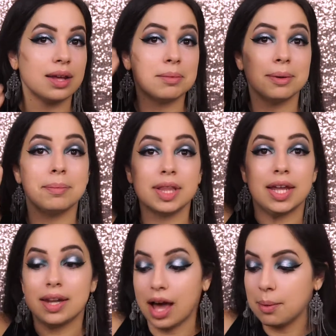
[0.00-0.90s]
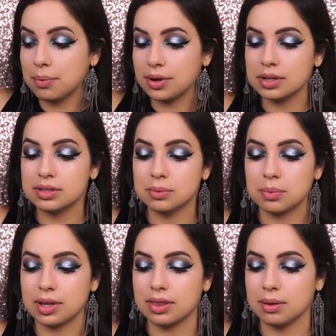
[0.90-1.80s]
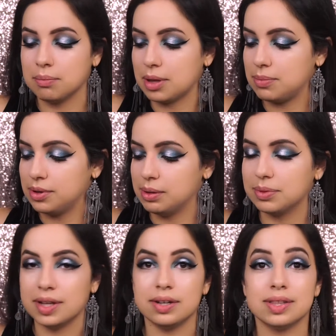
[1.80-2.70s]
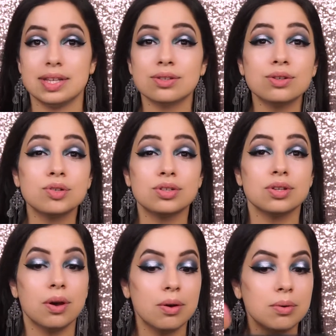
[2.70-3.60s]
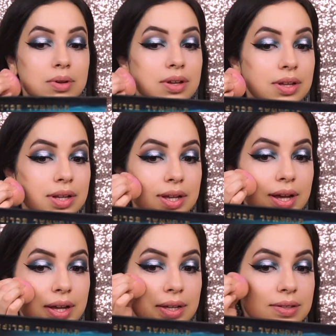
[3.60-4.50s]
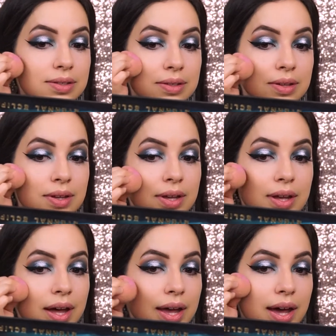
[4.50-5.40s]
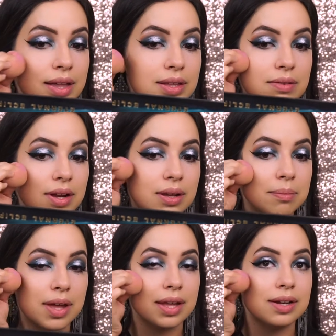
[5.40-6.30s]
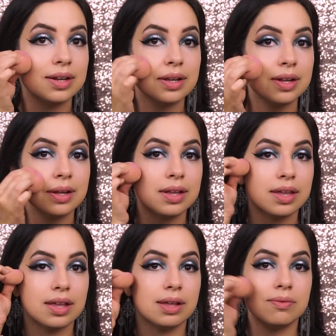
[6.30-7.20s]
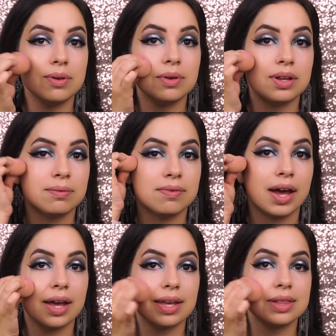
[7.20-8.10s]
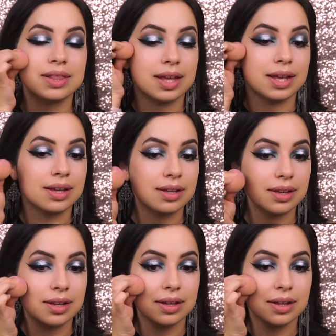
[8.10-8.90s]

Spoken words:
and I'm gonna blend upwards with my beauty blender. These are so good, guys. I highly recommend if you can find like,